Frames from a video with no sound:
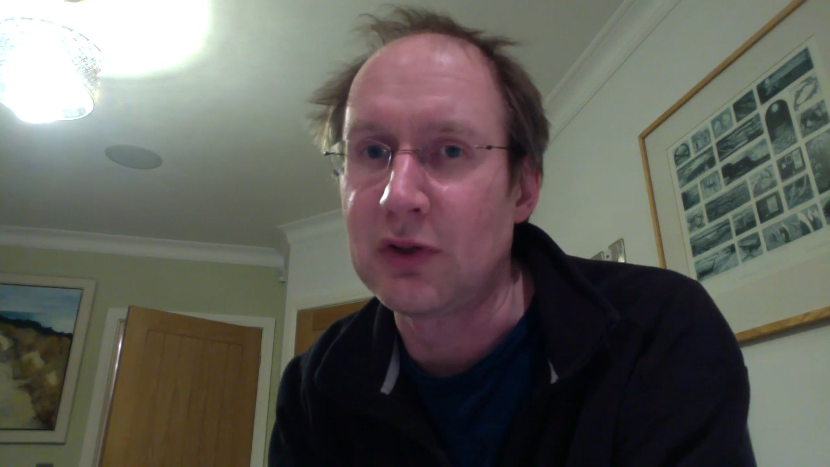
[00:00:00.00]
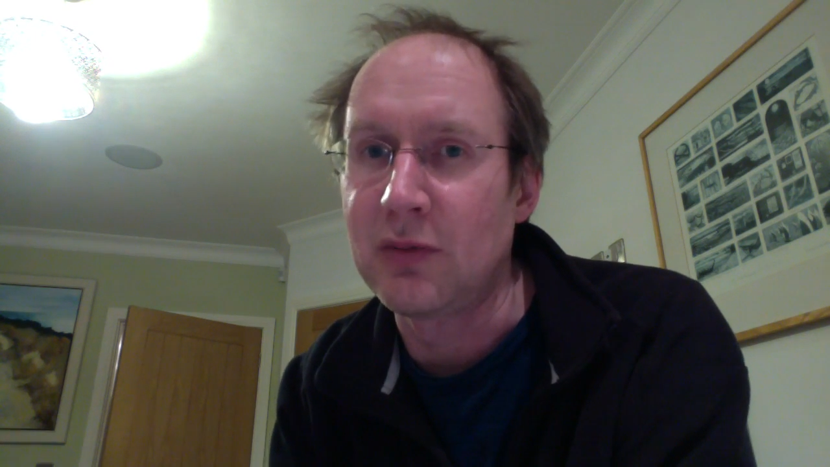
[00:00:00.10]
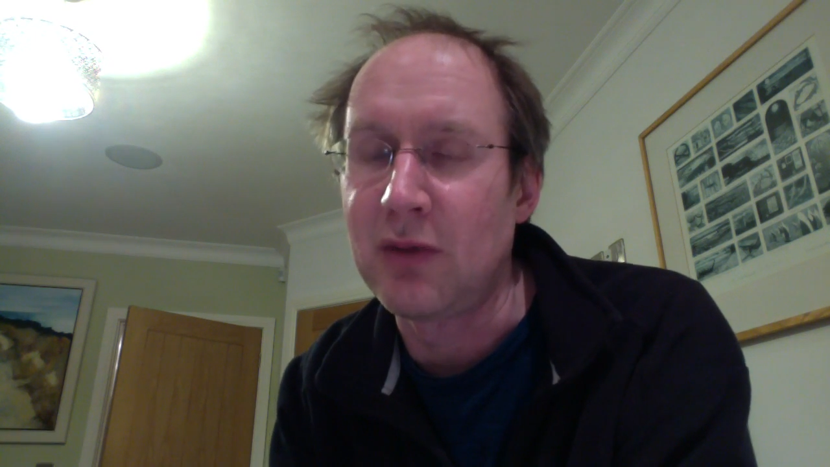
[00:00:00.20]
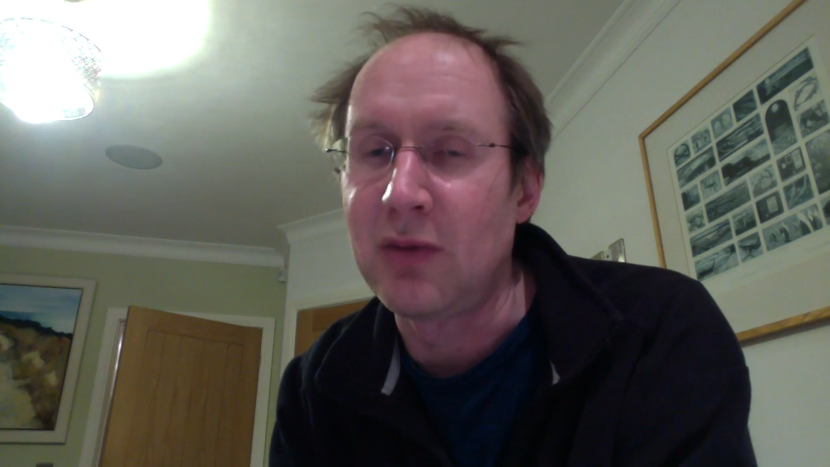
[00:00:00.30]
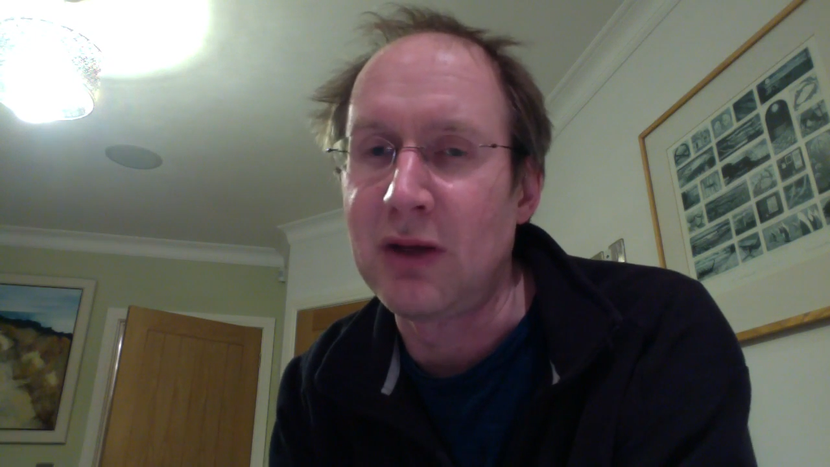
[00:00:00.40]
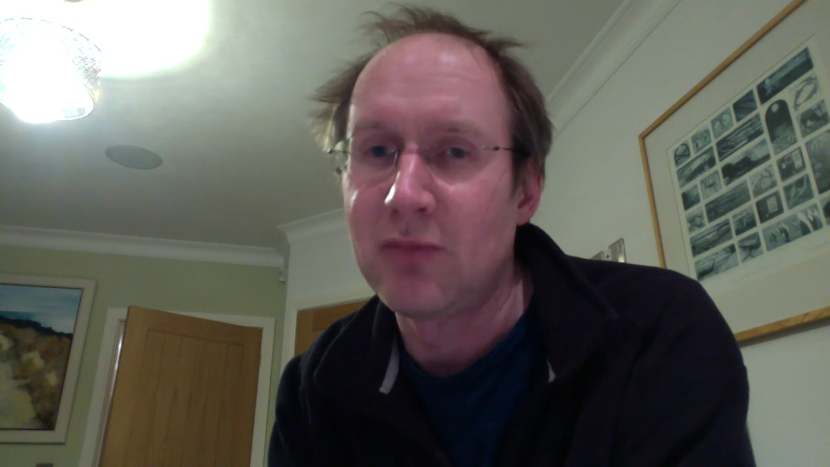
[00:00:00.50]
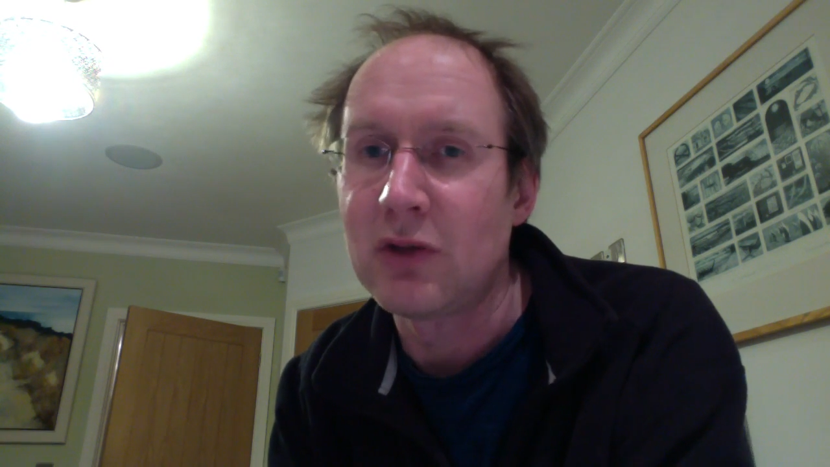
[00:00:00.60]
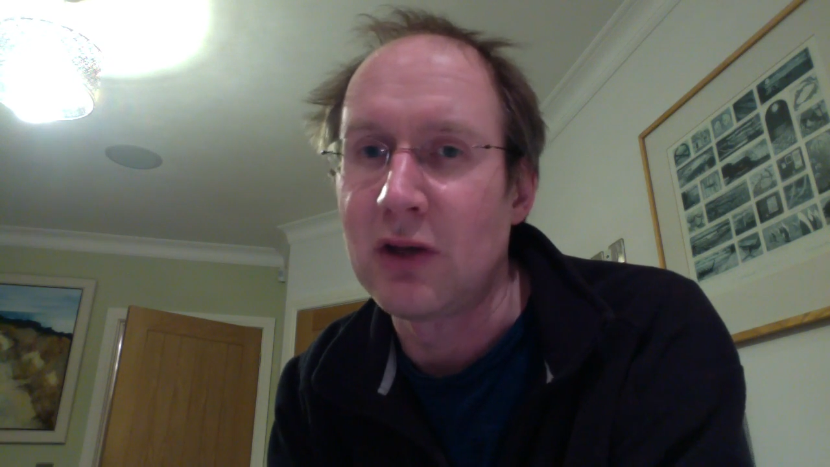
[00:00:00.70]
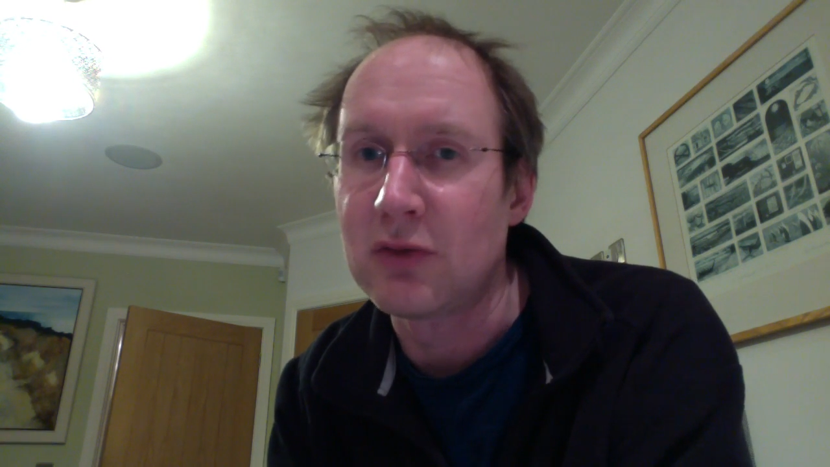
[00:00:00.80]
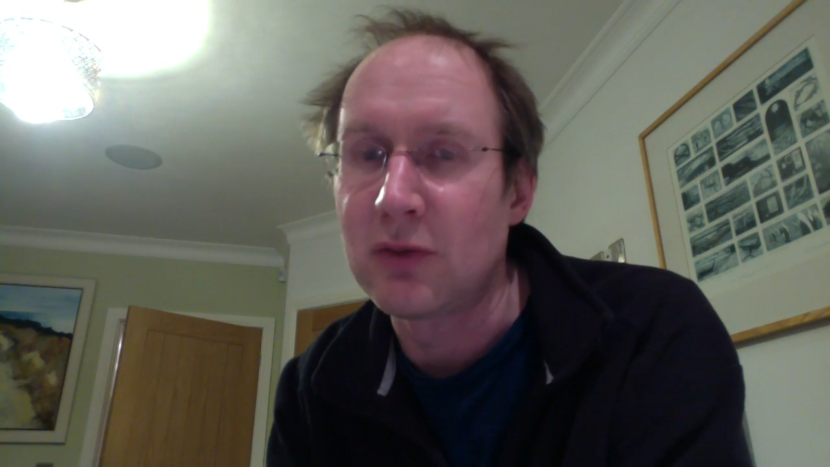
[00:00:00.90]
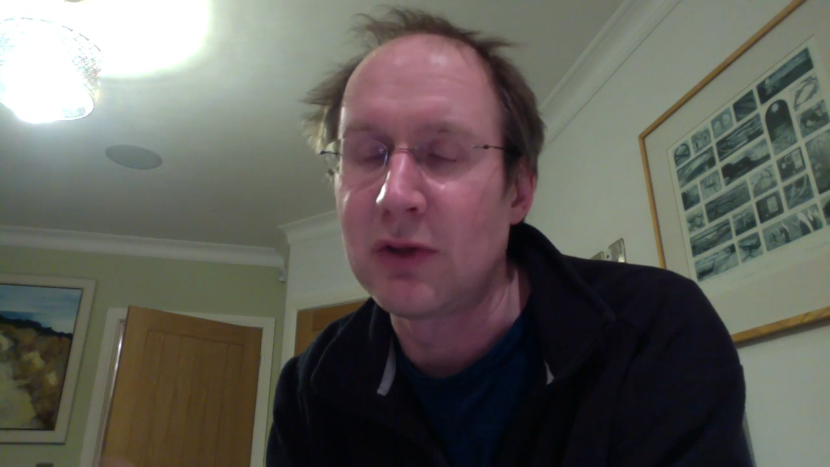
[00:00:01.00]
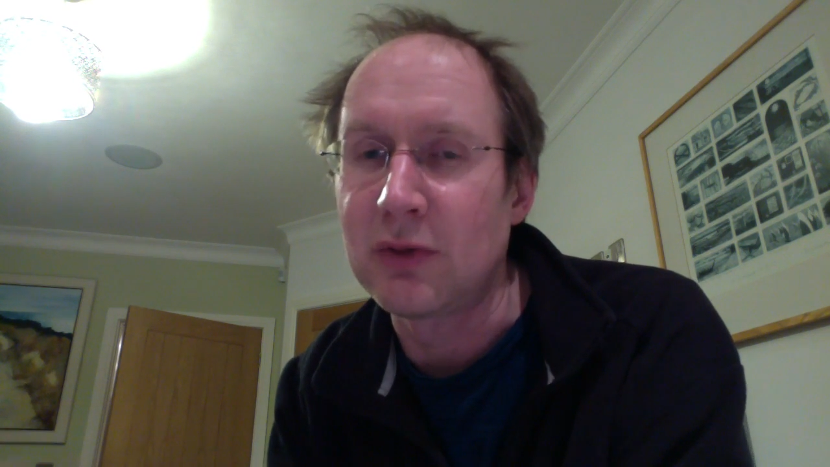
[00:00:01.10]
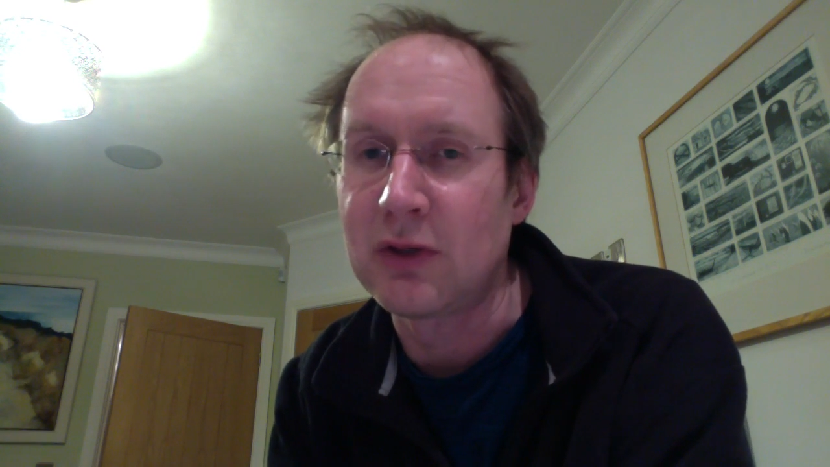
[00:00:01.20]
and it may be 23,